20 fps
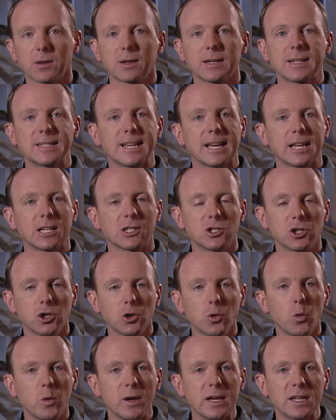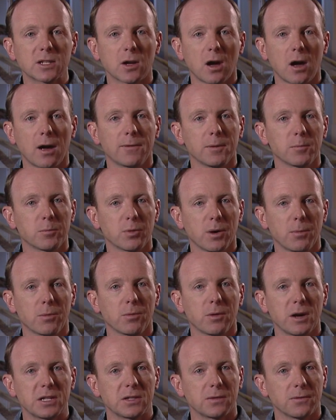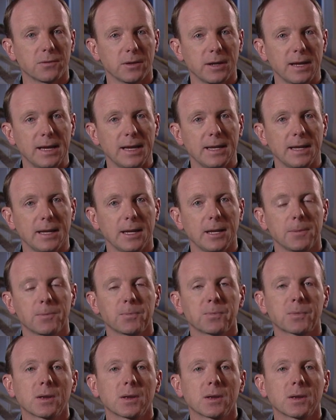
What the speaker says: They're going to take 2 weeks off in preparation for Indy.